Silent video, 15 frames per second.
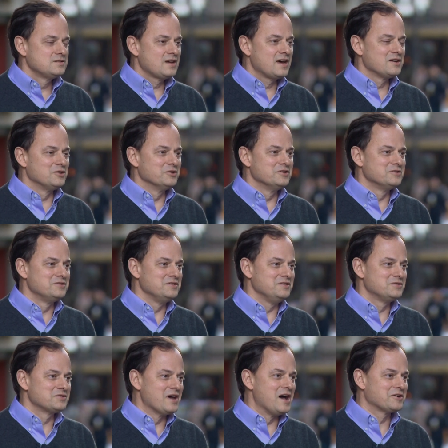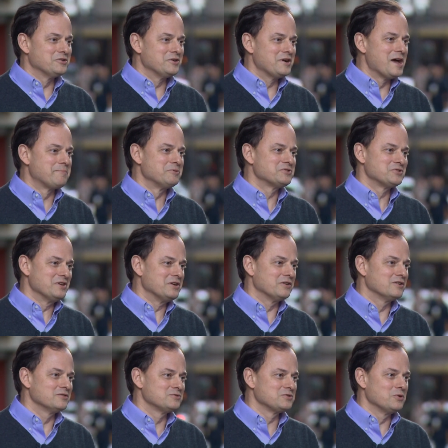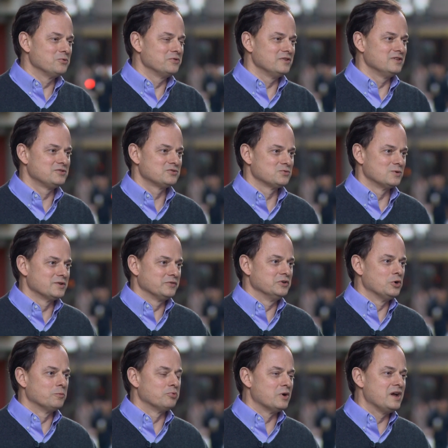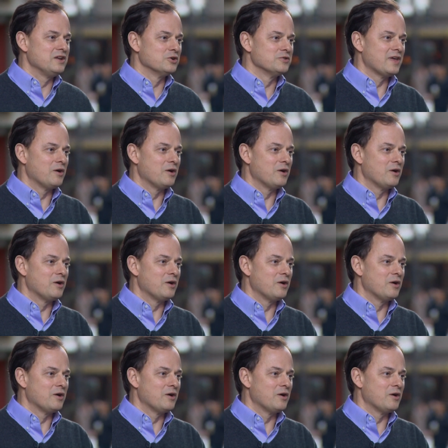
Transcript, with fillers: Seattle is the soccer epicenter, so it's sort of a no brainer